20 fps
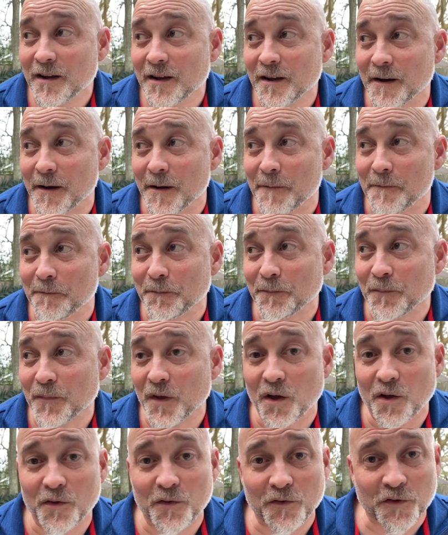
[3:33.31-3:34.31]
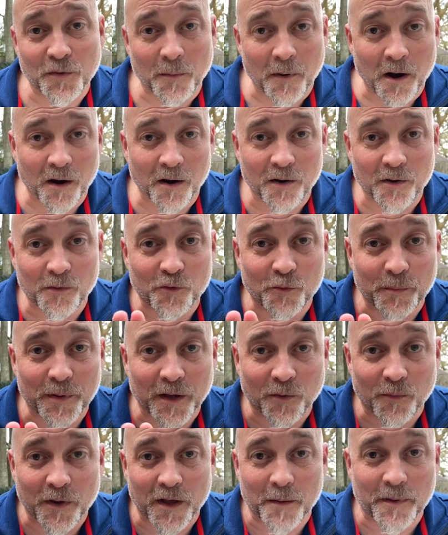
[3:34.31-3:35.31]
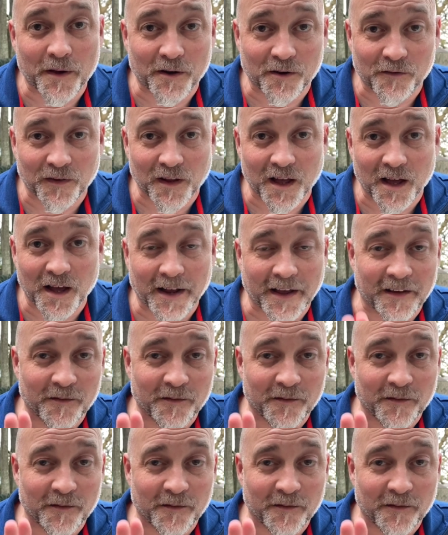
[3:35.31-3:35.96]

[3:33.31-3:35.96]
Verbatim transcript: Um, tomorrow will be a way better vlog.